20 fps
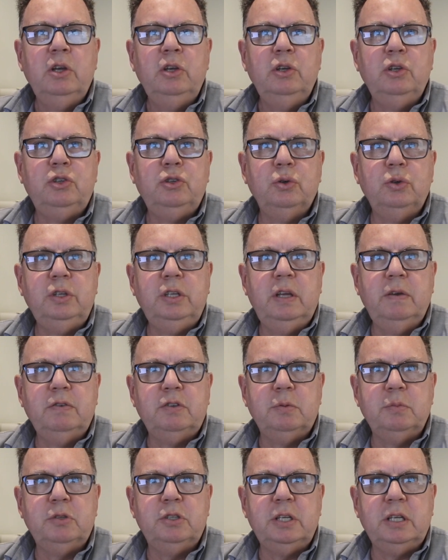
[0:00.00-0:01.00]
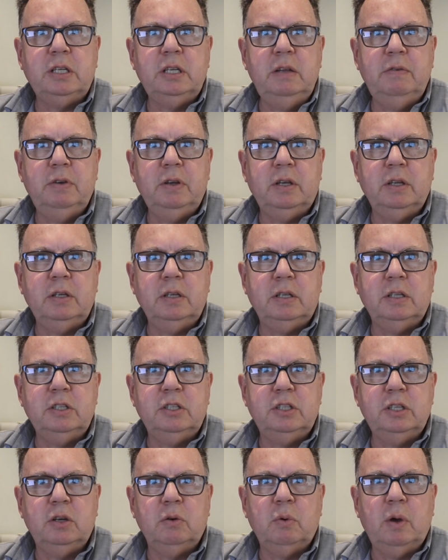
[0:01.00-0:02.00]
you should give some significant
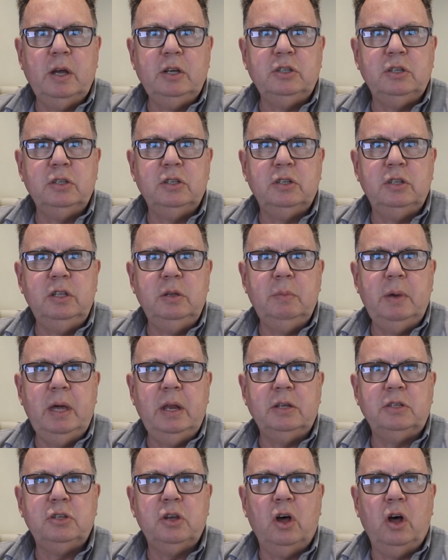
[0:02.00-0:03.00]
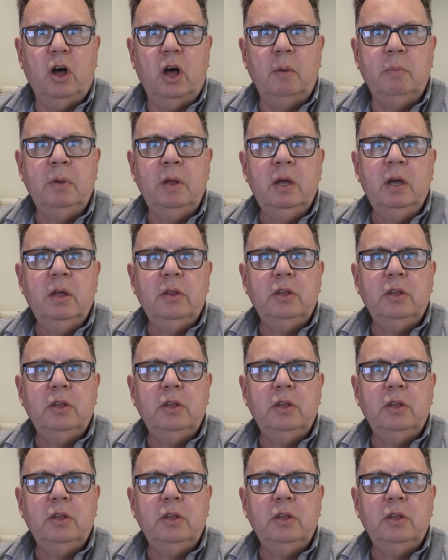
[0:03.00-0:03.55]
consideration to the amount of time